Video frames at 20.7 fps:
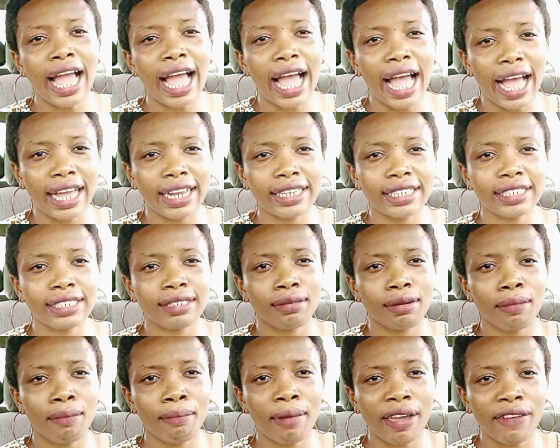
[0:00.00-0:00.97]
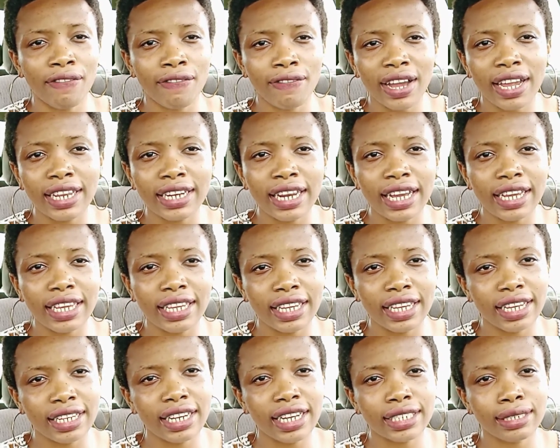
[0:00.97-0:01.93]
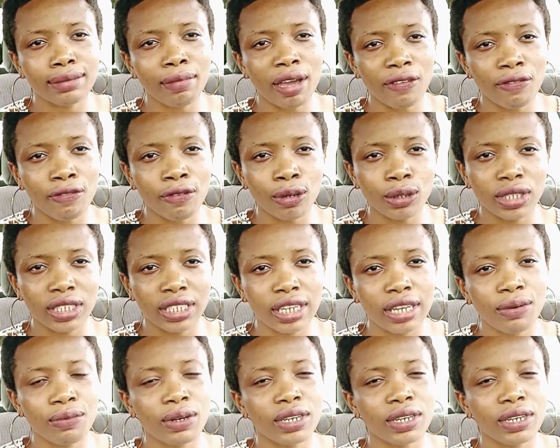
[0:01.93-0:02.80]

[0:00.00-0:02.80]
and my final year, that's my fourth year,